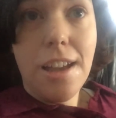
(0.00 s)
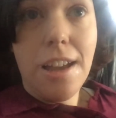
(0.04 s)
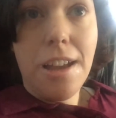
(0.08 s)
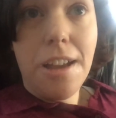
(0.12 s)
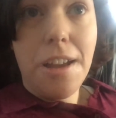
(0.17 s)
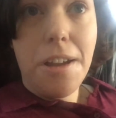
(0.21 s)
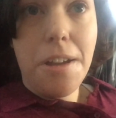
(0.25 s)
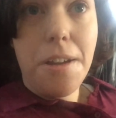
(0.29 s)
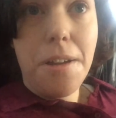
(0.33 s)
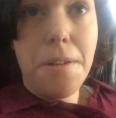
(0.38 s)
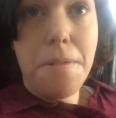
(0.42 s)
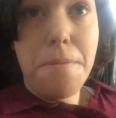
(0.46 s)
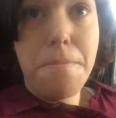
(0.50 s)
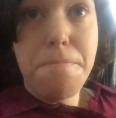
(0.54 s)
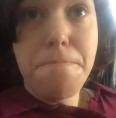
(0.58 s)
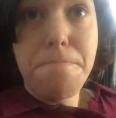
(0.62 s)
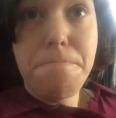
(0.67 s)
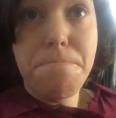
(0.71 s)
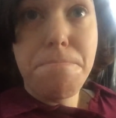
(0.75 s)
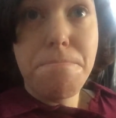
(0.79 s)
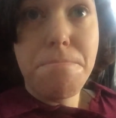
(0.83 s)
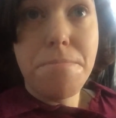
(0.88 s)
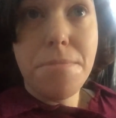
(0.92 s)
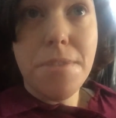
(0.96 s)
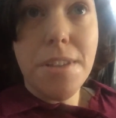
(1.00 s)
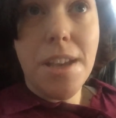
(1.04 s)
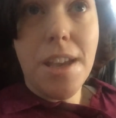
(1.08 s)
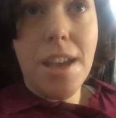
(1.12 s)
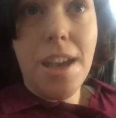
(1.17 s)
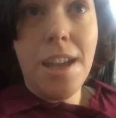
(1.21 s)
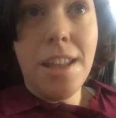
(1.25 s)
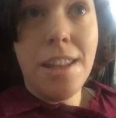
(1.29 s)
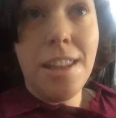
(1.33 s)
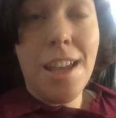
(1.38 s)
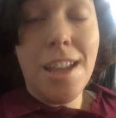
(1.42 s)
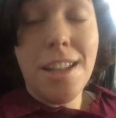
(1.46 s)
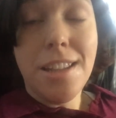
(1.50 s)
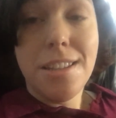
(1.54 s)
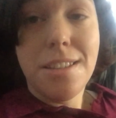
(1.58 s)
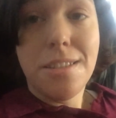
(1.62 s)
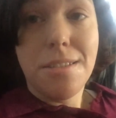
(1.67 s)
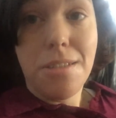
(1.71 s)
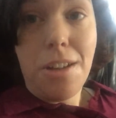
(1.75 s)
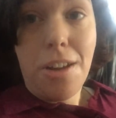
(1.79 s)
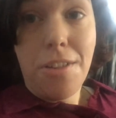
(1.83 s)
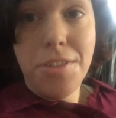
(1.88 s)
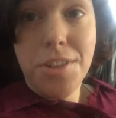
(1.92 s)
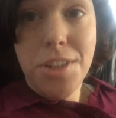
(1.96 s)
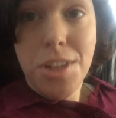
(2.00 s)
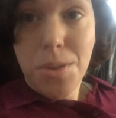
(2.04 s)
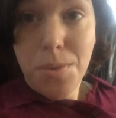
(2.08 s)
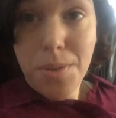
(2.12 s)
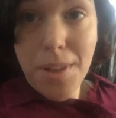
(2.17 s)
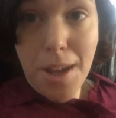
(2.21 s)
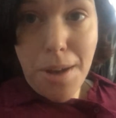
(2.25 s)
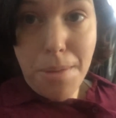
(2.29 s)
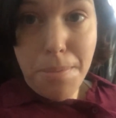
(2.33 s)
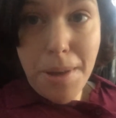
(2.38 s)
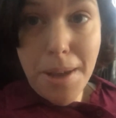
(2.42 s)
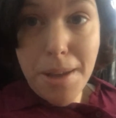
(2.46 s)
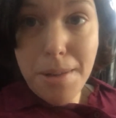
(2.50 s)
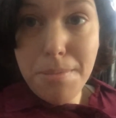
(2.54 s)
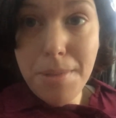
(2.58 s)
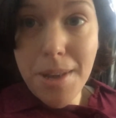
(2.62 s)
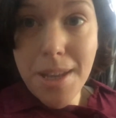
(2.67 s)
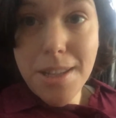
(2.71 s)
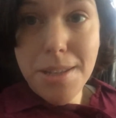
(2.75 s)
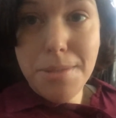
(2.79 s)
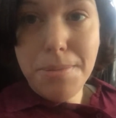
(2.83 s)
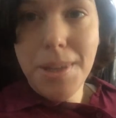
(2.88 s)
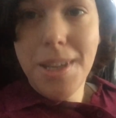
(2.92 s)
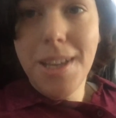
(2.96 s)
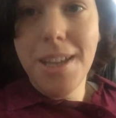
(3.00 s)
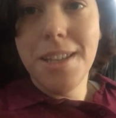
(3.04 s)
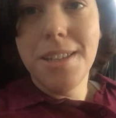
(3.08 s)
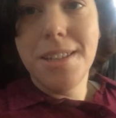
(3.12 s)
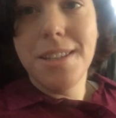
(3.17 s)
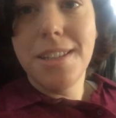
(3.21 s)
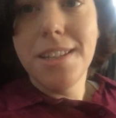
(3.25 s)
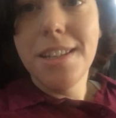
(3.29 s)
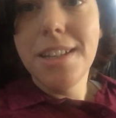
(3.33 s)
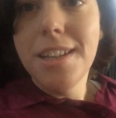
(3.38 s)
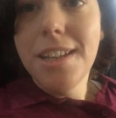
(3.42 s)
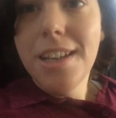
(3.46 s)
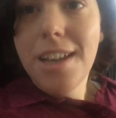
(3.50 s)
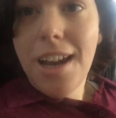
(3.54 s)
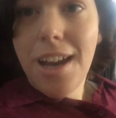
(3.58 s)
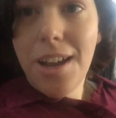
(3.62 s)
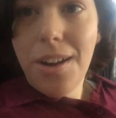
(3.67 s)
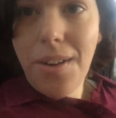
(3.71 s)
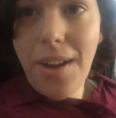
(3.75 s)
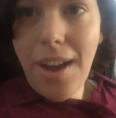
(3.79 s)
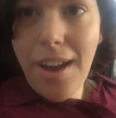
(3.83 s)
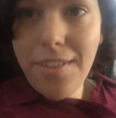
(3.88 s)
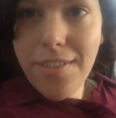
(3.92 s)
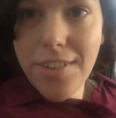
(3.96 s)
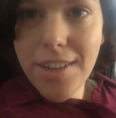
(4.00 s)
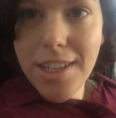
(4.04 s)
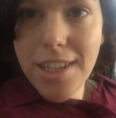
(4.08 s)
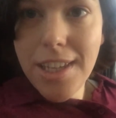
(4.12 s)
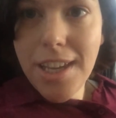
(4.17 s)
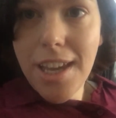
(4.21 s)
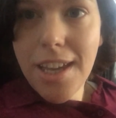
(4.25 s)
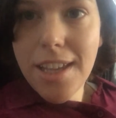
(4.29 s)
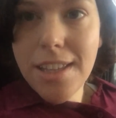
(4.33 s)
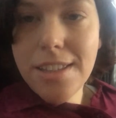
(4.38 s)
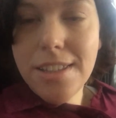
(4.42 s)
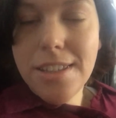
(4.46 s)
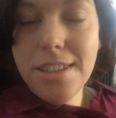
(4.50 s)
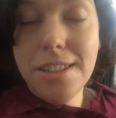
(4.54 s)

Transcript: Um, and that's obviously without pain meds because I don't have any yet.